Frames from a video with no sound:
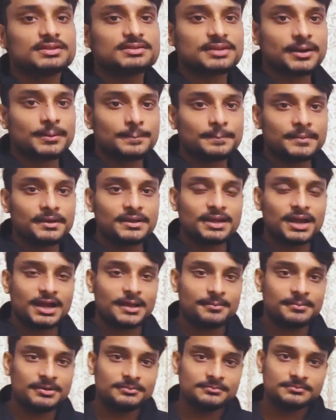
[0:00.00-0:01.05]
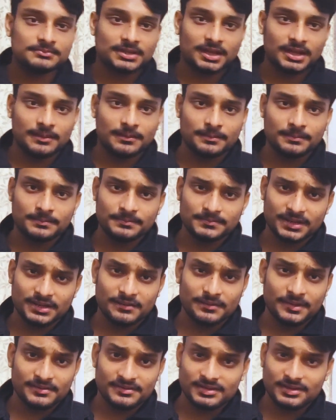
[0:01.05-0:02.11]
this company IBM came
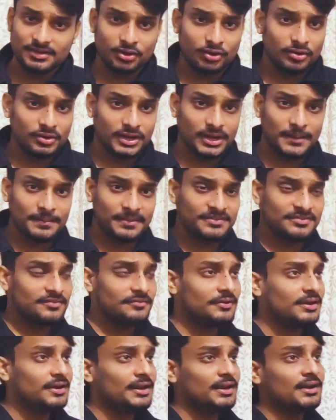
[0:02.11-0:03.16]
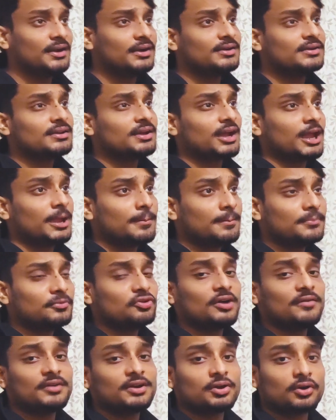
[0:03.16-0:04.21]
it was an on campus event and it came
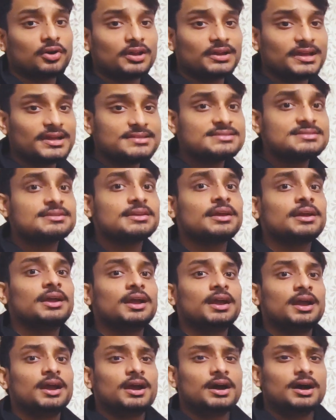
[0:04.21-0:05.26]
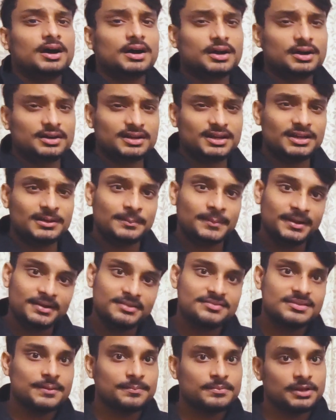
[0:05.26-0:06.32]
to our college uh, in mid
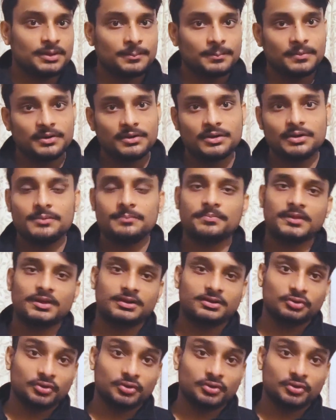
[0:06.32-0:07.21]
September uh,